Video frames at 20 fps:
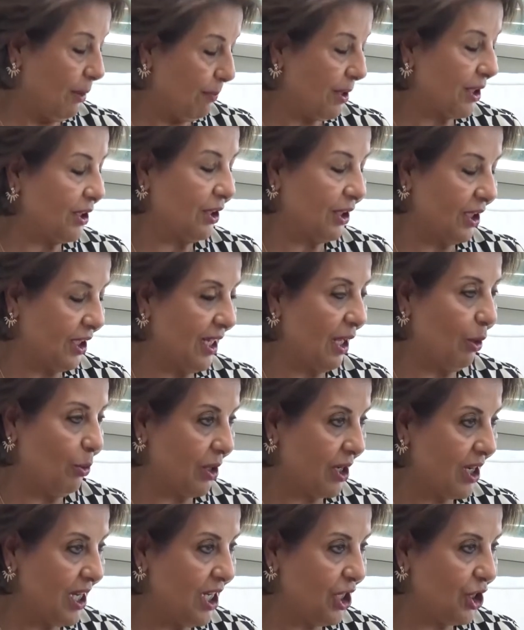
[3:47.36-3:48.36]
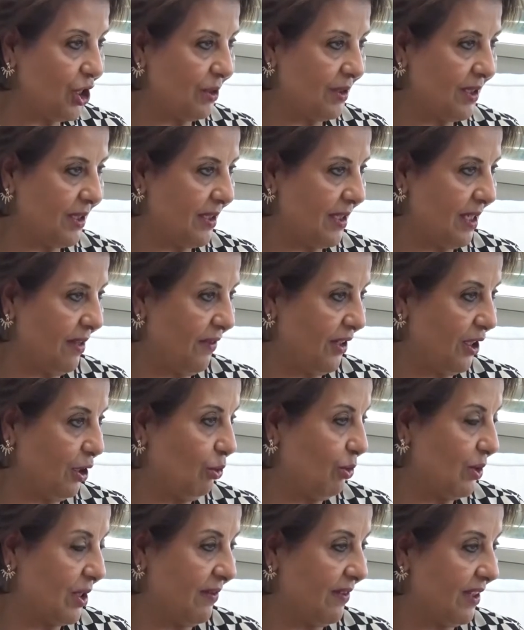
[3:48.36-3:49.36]
particularly in our region, 70
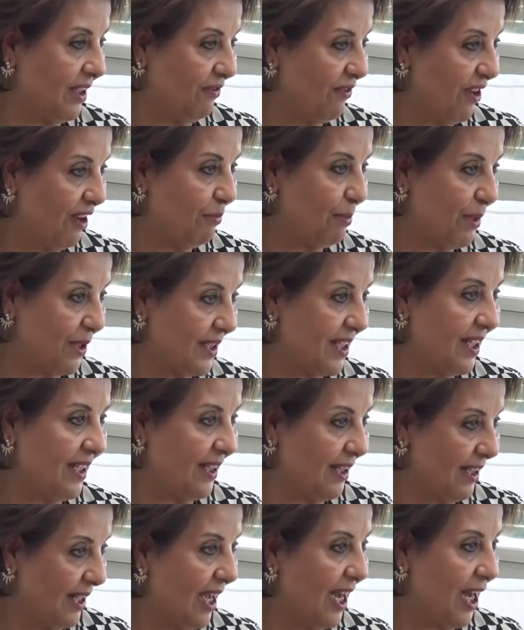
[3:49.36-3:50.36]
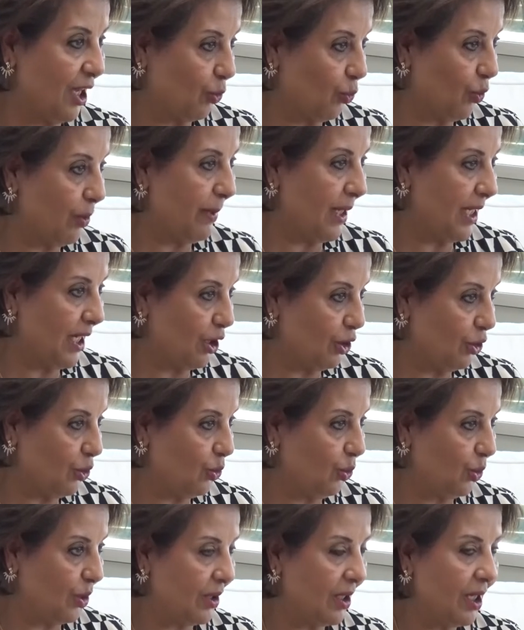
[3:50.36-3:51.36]
to 75% are women and
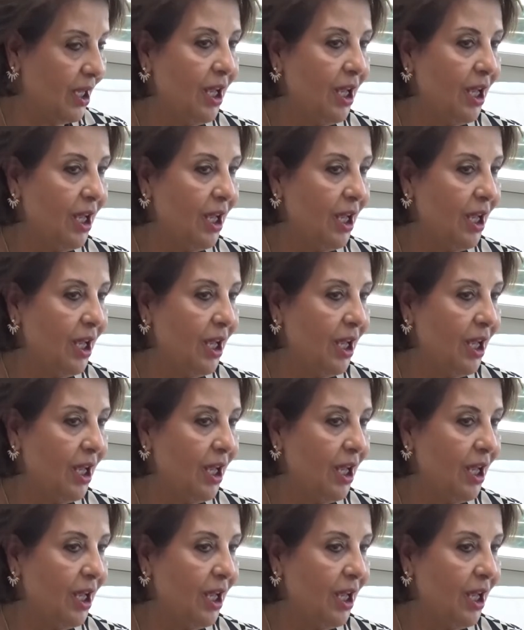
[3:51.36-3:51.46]
youth.